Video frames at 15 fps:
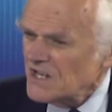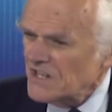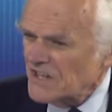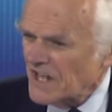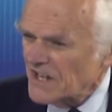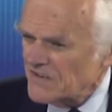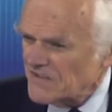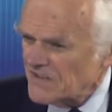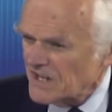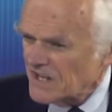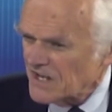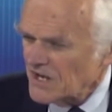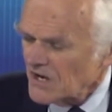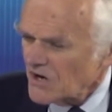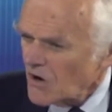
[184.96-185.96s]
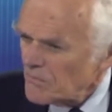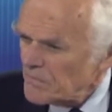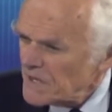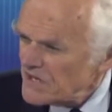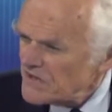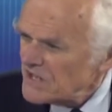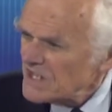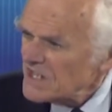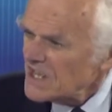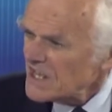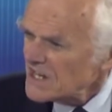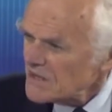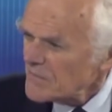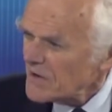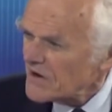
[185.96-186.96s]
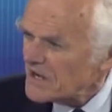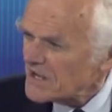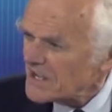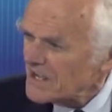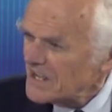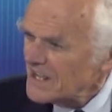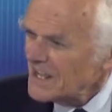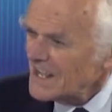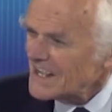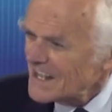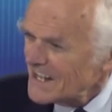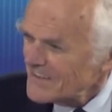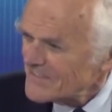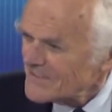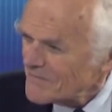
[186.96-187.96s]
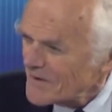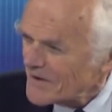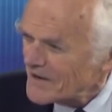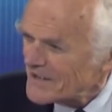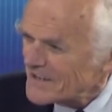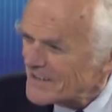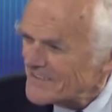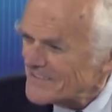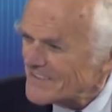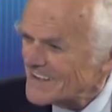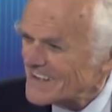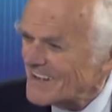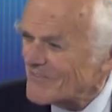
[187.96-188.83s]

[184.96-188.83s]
that competing in America against Americans